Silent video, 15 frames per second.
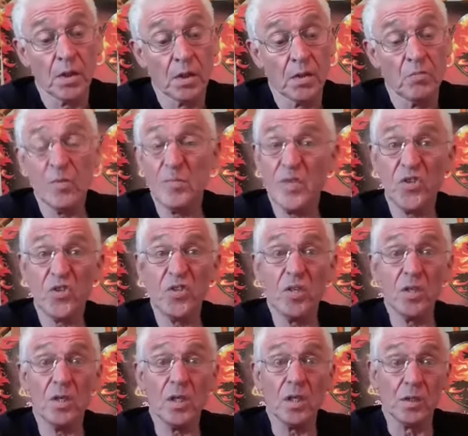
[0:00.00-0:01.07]
We miss
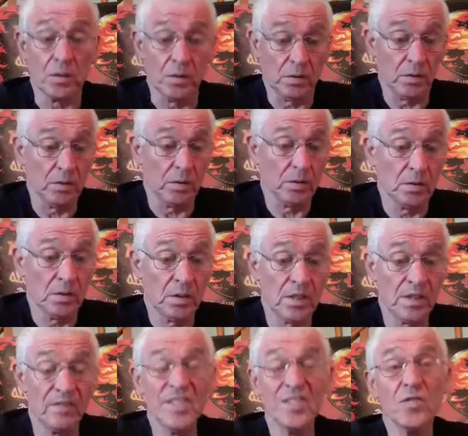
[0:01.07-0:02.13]
you all.
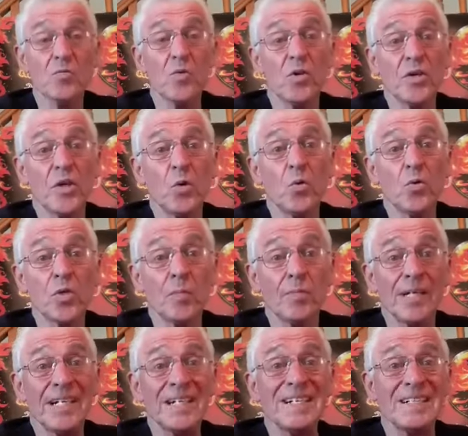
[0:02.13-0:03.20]
This is what NEUK's
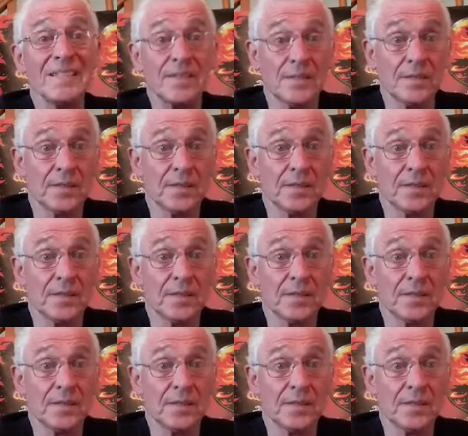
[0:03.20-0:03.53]
about.